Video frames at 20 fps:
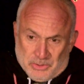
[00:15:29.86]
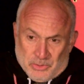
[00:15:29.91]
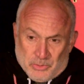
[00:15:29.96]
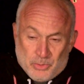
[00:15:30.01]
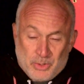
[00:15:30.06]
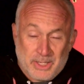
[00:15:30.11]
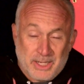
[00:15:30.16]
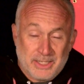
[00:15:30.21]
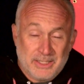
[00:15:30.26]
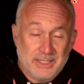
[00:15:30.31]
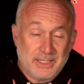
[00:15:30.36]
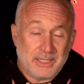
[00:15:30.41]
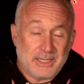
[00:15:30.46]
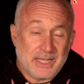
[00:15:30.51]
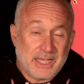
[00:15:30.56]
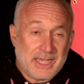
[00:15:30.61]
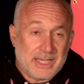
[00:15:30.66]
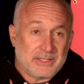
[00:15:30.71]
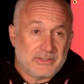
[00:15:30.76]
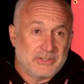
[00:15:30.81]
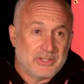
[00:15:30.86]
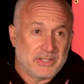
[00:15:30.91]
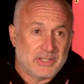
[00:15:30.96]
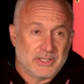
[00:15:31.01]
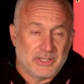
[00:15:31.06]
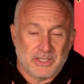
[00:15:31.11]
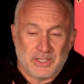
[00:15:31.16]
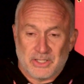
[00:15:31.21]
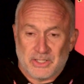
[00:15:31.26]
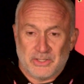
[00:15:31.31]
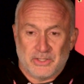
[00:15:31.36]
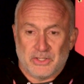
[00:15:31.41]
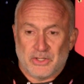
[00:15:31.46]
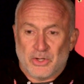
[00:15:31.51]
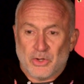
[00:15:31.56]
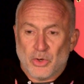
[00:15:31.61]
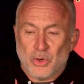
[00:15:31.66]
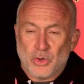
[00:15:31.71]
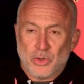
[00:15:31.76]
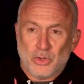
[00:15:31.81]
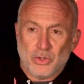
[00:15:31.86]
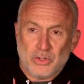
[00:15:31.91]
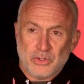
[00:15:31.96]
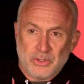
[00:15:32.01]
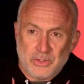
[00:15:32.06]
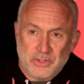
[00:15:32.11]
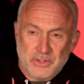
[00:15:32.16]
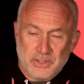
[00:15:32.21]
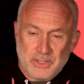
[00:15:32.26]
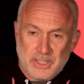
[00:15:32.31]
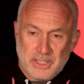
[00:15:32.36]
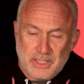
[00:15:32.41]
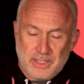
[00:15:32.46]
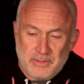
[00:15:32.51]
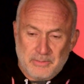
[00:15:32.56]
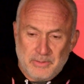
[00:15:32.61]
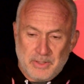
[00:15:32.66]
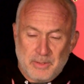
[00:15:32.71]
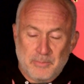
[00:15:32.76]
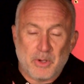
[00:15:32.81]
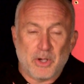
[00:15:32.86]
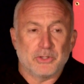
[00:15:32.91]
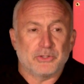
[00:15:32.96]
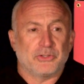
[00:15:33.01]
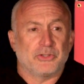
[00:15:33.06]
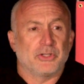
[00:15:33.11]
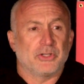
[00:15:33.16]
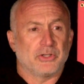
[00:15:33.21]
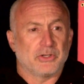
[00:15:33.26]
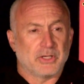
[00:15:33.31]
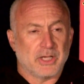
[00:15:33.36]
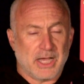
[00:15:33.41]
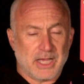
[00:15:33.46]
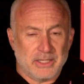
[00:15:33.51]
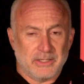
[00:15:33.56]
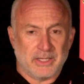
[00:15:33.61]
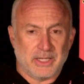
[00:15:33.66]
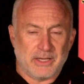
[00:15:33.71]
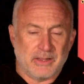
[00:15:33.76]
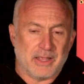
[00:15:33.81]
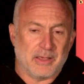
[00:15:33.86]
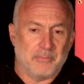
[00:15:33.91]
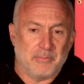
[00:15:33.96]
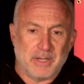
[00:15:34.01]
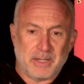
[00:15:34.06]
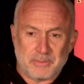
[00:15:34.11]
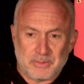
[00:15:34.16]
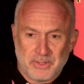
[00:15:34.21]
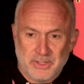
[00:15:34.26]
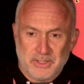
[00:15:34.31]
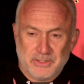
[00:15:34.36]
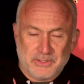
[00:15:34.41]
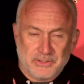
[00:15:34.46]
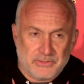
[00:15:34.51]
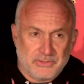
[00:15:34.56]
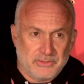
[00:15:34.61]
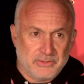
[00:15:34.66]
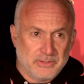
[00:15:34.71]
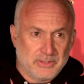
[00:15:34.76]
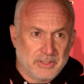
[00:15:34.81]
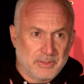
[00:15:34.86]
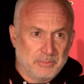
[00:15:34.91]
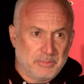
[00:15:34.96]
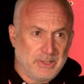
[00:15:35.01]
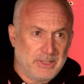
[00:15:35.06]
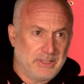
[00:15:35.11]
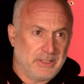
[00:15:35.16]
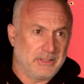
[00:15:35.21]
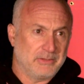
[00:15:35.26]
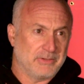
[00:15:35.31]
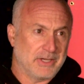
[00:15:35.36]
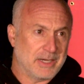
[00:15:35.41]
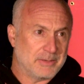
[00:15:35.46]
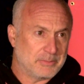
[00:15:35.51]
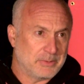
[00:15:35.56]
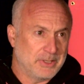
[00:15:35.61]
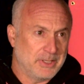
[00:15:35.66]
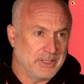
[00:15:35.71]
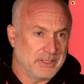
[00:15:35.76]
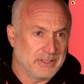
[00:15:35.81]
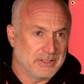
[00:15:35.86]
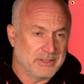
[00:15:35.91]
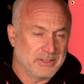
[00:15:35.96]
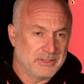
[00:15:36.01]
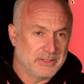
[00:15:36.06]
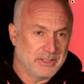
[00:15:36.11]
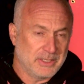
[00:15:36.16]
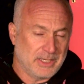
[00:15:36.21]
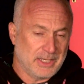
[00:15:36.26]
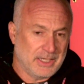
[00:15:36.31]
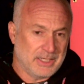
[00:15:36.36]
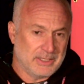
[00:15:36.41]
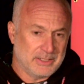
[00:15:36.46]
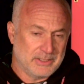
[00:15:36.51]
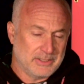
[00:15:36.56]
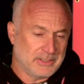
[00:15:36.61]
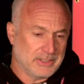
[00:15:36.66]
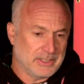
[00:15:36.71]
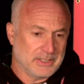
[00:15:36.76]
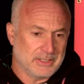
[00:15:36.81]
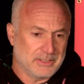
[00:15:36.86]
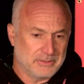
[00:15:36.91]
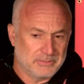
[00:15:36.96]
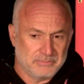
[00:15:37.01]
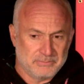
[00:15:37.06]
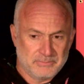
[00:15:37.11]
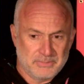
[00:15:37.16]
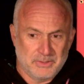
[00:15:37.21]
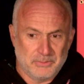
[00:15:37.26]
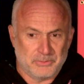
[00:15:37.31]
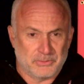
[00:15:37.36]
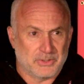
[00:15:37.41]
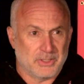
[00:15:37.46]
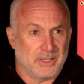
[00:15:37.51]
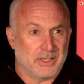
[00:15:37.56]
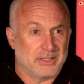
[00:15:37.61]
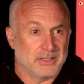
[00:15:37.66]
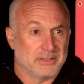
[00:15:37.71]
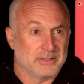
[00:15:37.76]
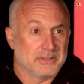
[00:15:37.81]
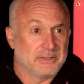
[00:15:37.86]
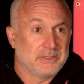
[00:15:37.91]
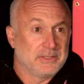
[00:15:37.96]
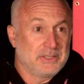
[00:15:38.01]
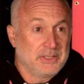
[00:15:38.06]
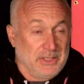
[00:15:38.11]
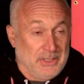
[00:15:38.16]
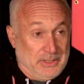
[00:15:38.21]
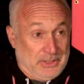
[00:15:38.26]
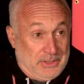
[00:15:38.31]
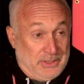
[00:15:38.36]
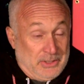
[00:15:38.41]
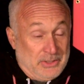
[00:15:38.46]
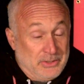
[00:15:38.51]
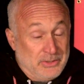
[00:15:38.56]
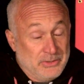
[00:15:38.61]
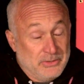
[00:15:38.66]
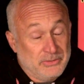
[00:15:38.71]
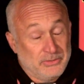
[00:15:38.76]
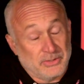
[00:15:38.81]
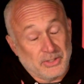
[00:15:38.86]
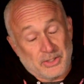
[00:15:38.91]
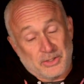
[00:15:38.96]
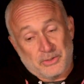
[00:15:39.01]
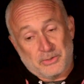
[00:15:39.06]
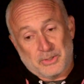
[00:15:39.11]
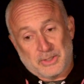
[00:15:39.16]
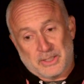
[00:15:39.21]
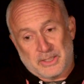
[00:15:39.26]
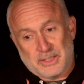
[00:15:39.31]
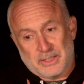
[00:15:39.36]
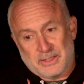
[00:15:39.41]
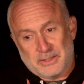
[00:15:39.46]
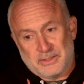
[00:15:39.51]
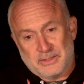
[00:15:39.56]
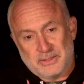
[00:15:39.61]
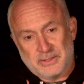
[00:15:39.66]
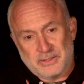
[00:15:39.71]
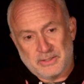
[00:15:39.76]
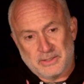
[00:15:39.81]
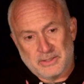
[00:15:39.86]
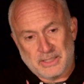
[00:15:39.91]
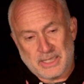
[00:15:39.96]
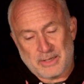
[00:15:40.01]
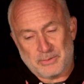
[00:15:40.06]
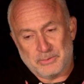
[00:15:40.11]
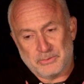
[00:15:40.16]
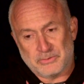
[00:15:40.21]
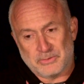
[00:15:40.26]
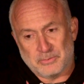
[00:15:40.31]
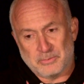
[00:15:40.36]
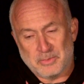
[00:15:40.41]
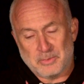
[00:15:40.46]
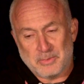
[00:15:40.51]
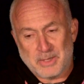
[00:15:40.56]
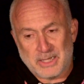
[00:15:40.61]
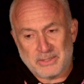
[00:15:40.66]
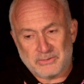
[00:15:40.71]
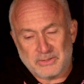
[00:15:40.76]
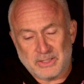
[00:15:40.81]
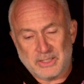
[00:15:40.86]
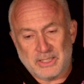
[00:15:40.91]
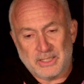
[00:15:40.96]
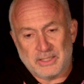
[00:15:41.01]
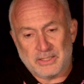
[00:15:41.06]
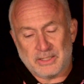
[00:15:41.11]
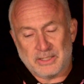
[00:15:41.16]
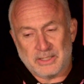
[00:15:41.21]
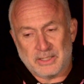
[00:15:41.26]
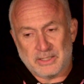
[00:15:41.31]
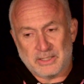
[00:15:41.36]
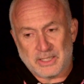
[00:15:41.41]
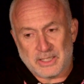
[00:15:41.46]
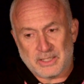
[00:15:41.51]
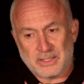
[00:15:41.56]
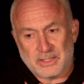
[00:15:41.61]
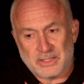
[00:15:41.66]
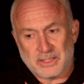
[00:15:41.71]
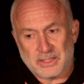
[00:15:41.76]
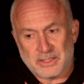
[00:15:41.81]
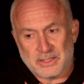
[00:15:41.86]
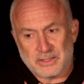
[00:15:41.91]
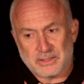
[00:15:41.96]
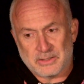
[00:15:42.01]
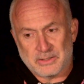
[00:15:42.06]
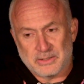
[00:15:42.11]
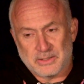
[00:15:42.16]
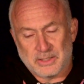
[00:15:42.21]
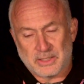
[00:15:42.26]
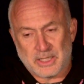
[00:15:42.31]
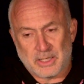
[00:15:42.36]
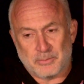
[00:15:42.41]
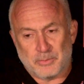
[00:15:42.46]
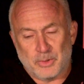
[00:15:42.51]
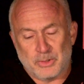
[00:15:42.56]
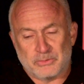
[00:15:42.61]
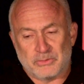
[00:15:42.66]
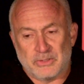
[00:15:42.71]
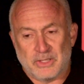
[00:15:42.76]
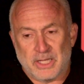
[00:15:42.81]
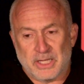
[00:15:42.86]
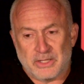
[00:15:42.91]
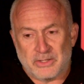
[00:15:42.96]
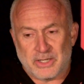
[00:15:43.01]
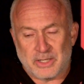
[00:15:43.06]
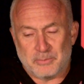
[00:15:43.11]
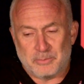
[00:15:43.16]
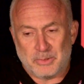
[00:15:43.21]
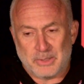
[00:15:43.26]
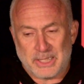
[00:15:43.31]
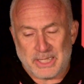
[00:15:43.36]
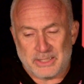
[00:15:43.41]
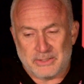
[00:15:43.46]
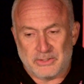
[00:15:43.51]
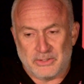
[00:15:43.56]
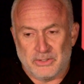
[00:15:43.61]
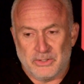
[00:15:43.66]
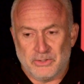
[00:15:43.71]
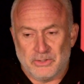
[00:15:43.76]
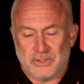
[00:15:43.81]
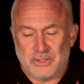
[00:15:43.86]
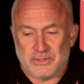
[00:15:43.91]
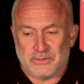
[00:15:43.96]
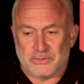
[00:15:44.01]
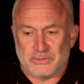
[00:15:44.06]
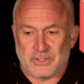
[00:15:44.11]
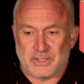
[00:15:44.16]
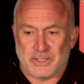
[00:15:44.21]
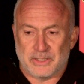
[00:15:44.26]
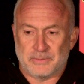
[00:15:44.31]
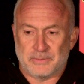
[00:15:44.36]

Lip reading: when I did that, the whole emotional content of that memory just completely evaporated, and it was gone. So that was some amazing healing. And then a couple weeks later, I'd planned to do this